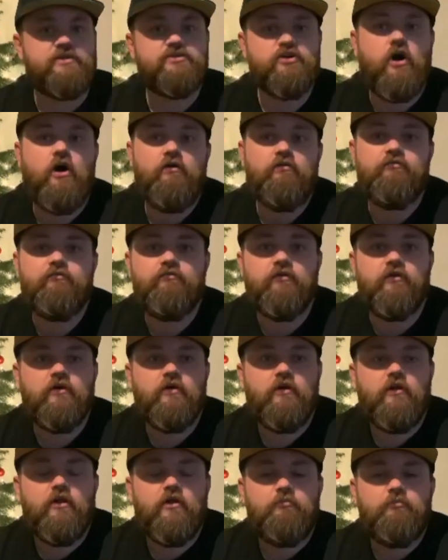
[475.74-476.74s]
off.
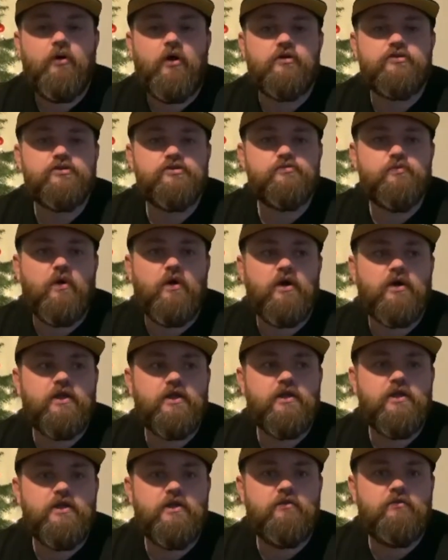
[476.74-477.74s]
Potter's
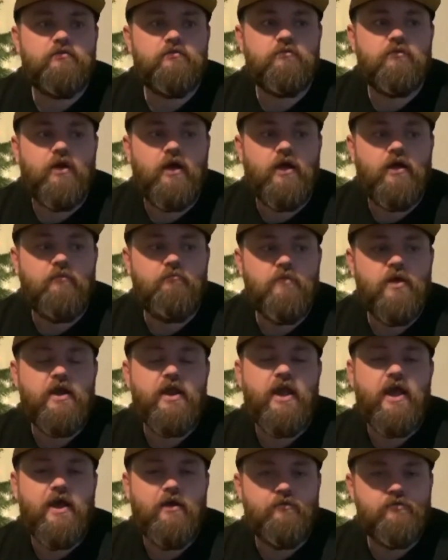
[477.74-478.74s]
working
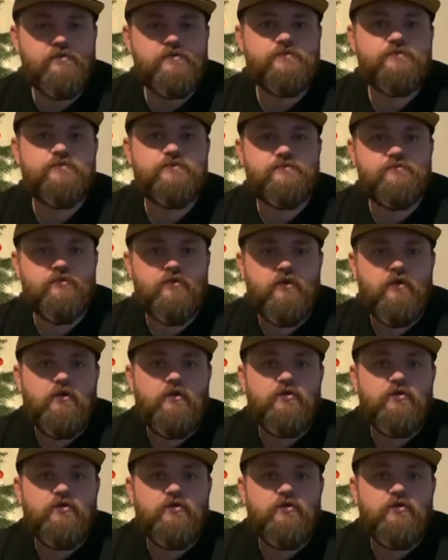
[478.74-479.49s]
many hours,